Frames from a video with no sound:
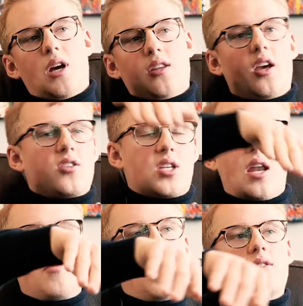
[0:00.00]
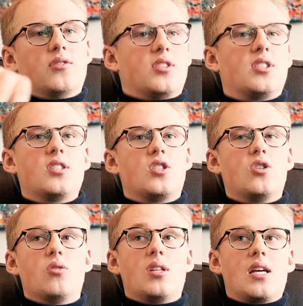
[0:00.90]
down the other side of the mountains to
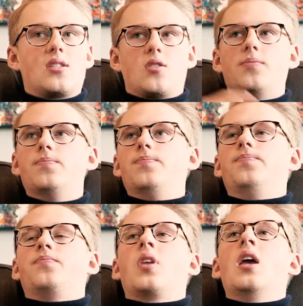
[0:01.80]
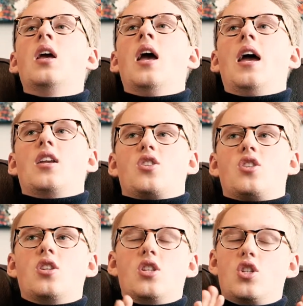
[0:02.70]
the desert. And his
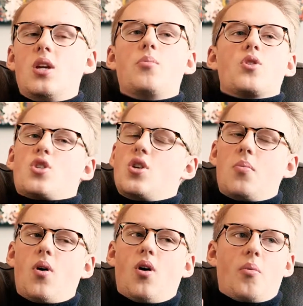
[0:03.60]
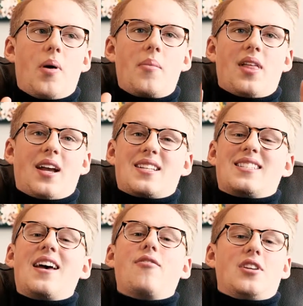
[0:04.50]
Jeep was super old, probably like a
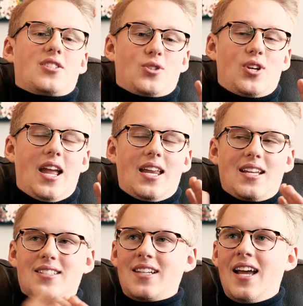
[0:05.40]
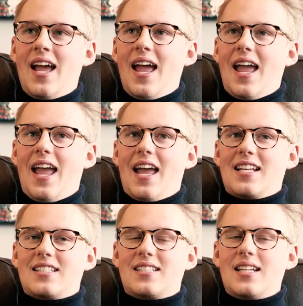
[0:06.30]
70s or an 80s. And